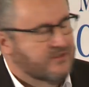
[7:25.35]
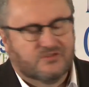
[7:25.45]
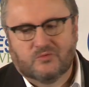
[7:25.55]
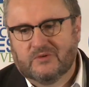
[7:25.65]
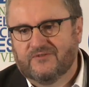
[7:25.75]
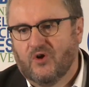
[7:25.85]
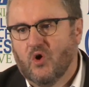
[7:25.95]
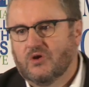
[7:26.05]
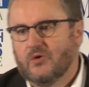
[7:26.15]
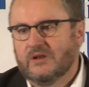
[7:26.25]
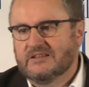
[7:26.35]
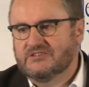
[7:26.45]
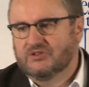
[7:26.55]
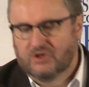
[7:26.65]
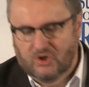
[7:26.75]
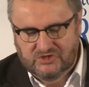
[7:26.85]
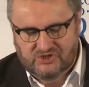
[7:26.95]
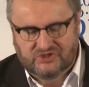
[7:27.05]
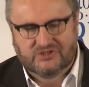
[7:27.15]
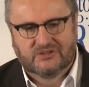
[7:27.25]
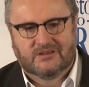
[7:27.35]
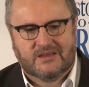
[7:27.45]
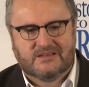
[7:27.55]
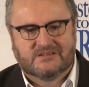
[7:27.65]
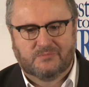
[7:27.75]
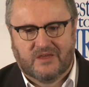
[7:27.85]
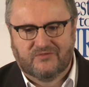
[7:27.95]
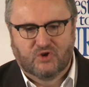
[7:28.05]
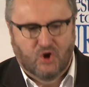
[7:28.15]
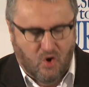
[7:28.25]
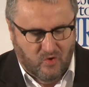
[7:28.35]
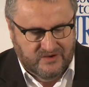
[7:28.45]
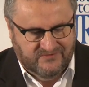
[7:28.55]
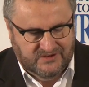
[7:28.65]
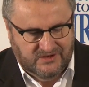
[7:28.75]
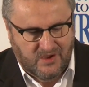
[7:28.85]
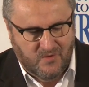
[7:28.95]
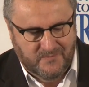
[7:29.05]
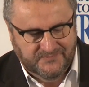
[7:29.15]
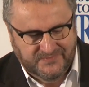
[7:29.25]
So before going into lunch, here's a bit of a gory video.